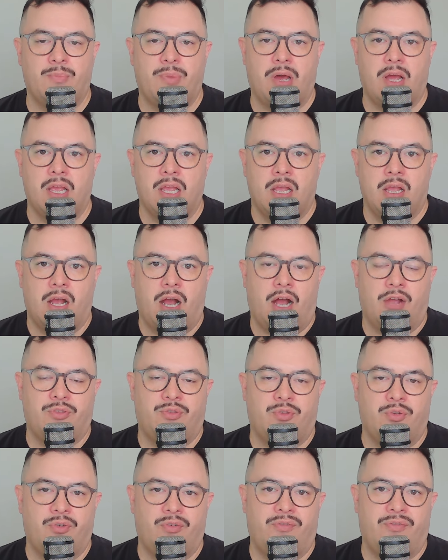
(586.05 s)
but I
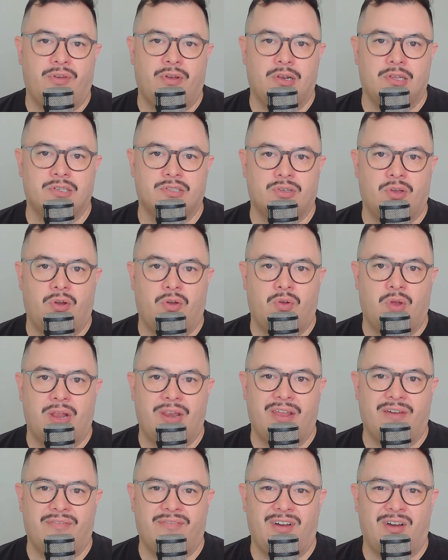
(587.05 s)
do feel as though
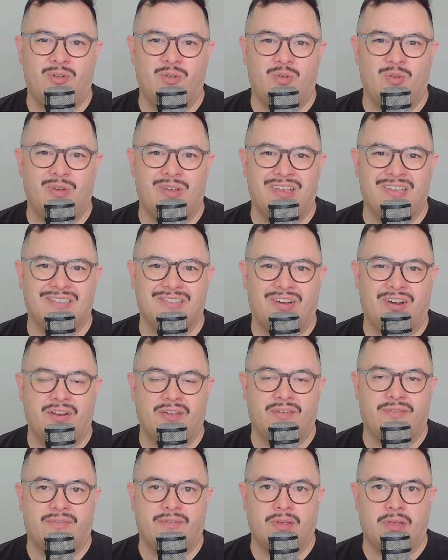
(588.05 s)
Nafahu has
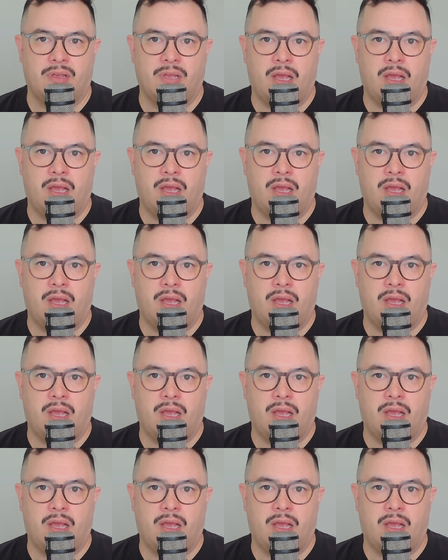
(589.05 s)
kind of